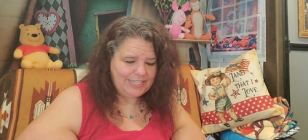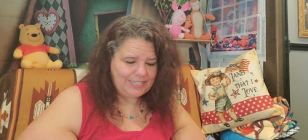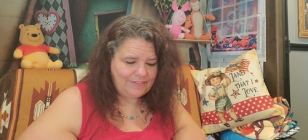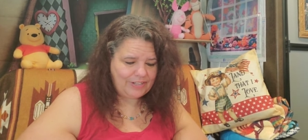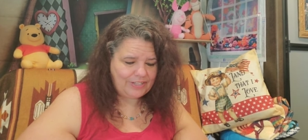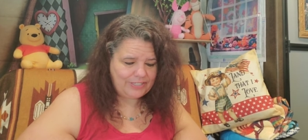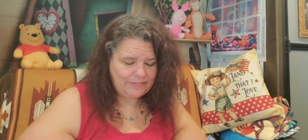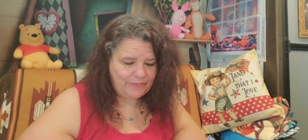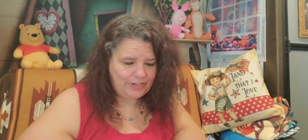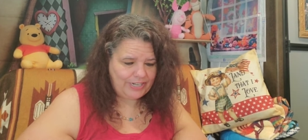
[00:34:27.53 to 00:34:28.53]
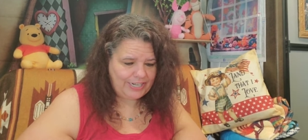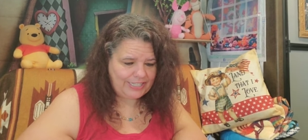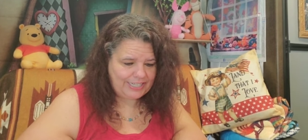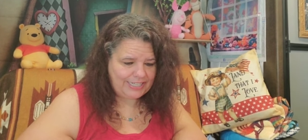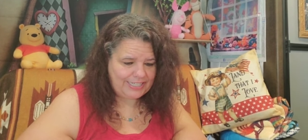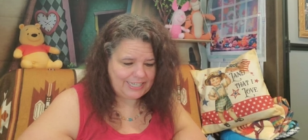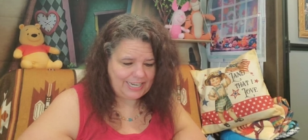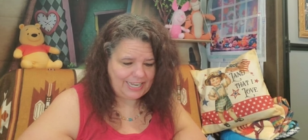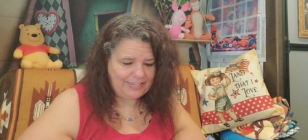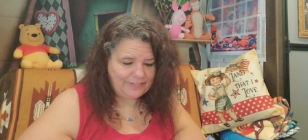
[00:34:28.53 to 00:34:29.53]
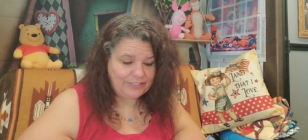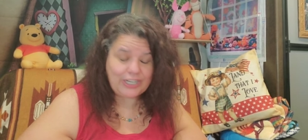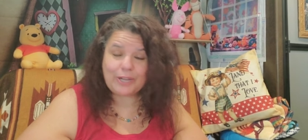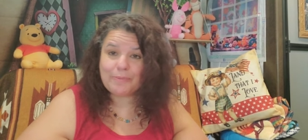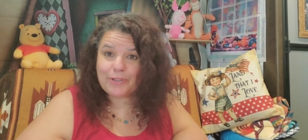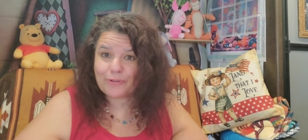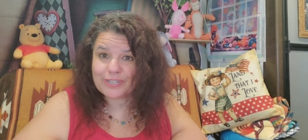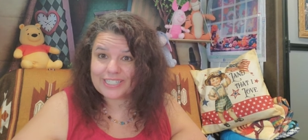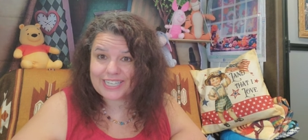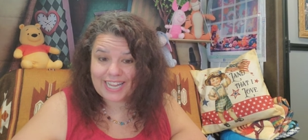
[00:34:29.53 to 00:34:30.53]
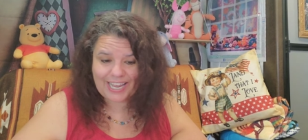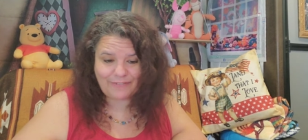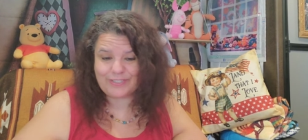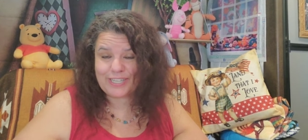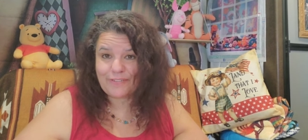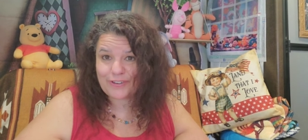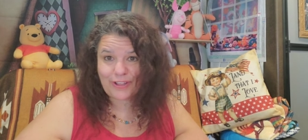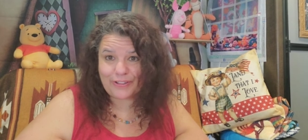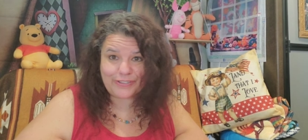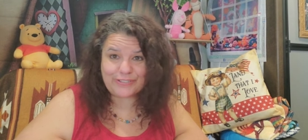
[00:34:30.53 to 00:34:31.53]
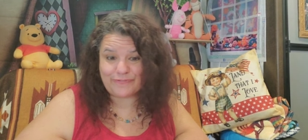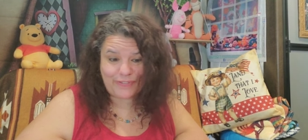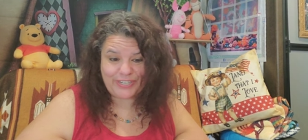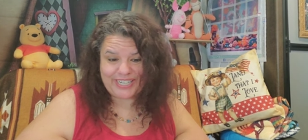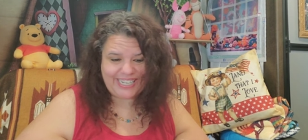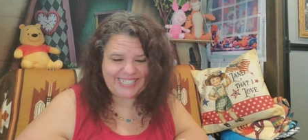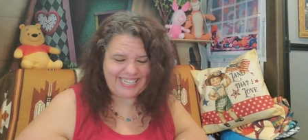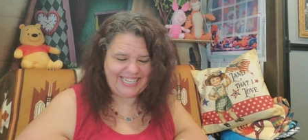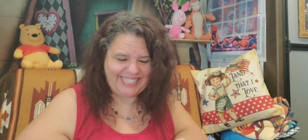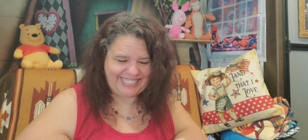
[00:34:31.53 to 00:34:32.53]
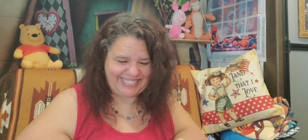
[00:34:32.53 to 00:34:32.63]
$7.49 today. She could be yours today for $7.49.